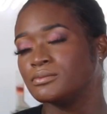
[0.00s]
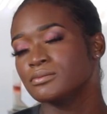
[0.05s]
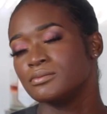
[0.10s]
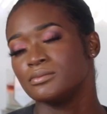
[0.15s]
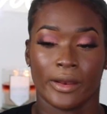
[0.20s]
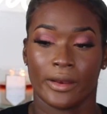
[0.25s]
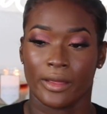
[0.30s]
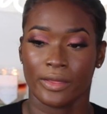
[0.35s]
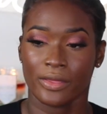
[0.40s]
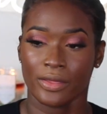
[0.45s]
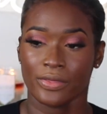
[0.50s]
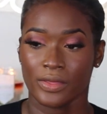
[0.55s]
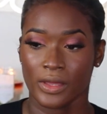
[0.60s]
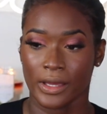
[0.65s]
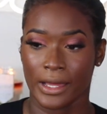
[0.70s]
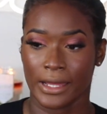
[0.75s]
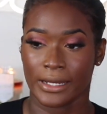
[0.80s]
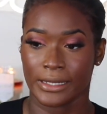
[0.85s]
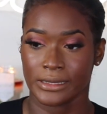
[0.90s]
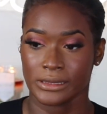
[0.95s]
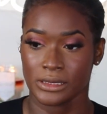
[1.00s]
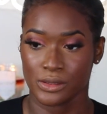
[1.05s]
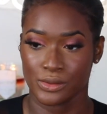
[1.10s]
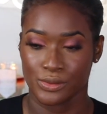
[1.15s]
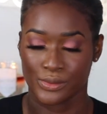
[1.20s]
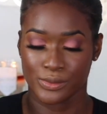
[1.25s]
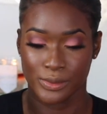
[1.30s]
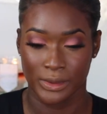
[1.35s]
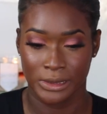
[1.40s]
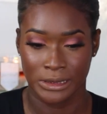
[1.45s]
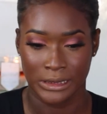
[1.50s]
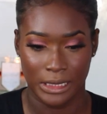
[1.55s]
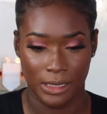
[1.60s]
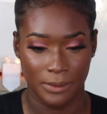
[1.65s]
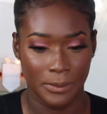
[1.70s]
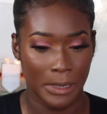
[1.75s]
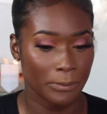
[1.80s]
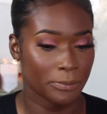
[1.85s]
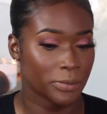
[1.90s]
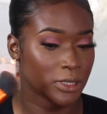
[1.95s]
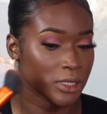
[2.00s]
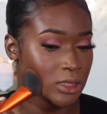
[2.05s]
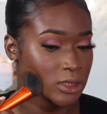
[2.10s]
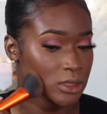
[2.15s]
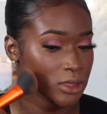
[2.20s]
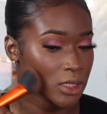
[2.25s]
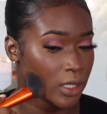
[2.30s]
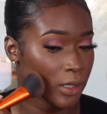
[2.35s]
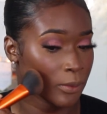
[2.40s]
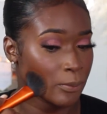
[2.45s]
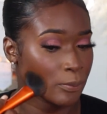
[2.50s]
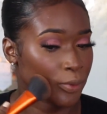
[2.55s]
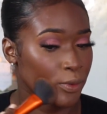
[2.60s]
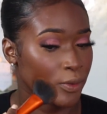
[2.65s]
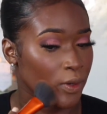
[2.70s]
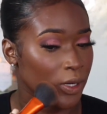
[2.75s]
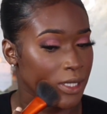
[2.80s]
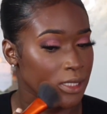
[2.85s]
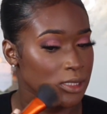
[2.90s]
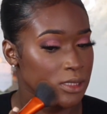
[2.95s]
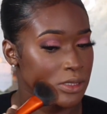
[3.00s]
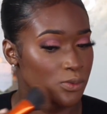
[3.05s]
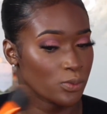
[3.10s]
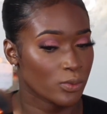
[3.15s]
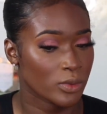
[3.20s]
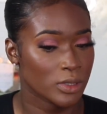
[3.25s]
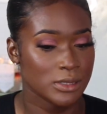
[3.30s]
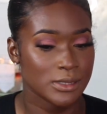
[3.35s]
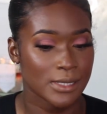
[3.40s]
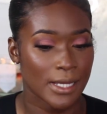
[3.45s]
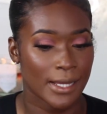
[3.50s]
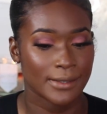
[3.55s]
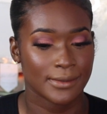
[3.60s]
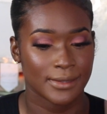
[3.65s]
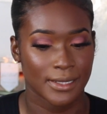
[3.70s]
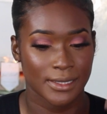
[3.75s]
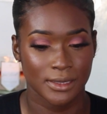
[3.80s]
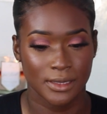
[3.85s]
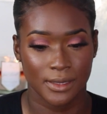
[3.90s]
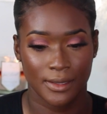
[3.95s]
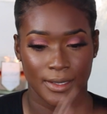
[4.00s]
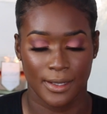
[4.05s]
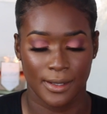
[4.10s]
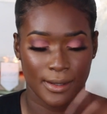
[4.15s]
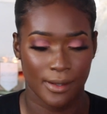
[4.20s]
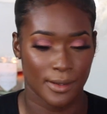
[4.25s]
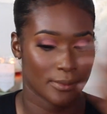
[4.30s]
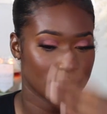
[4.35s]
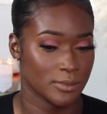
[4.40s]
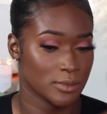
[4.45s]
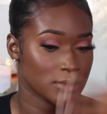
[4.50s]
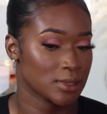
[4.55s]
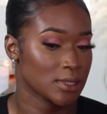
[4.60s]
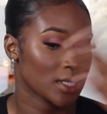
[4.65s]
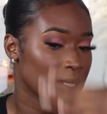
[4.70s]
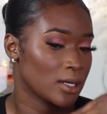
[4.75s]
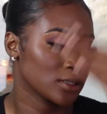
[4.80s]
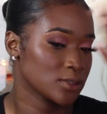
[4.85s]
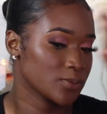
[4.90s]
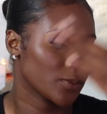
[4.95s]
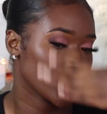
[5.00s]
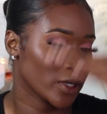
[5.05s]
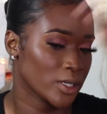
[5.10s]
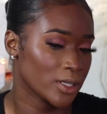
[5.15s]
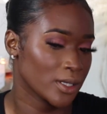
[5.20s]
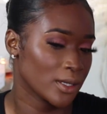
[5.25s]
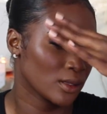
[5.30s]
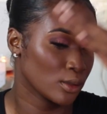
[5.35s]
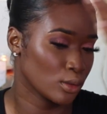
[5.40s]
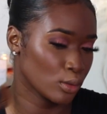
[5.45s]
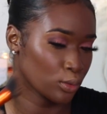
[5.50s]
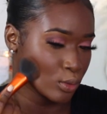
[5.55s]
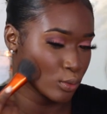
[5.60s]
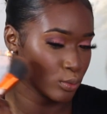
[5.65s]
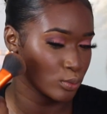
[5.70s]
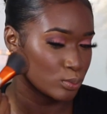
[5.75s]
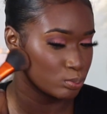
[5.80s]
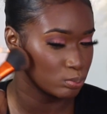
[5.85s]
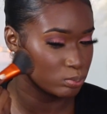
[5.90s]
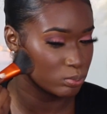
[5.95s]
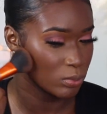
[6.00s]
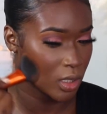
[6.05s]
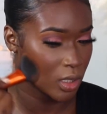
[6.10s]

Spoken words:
And another thing I like to do is take my brush and press once I let the setting spray get a little